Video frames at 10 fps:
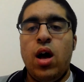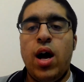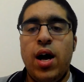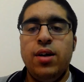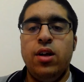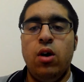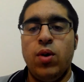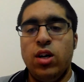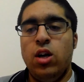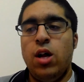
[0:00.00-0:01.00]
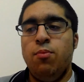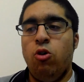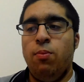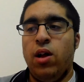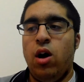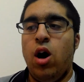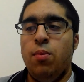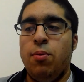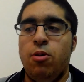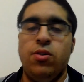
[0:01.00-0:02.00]
And we're going to learn more about the
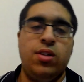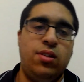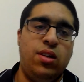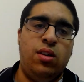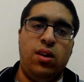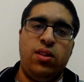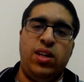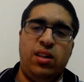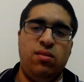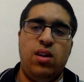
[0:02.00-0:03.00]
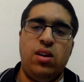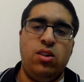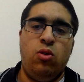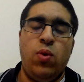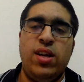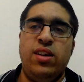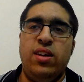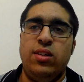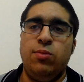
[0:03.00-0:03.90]
Haber process in, I don't know when it is,